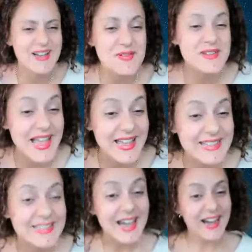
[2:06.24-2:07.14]
I'm
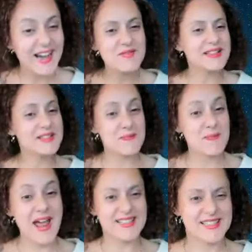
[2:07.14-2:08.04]
glad. I'm not
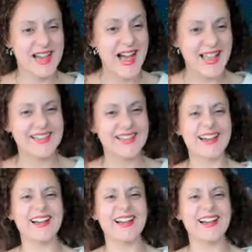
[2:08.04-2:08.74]
surprised. Hi.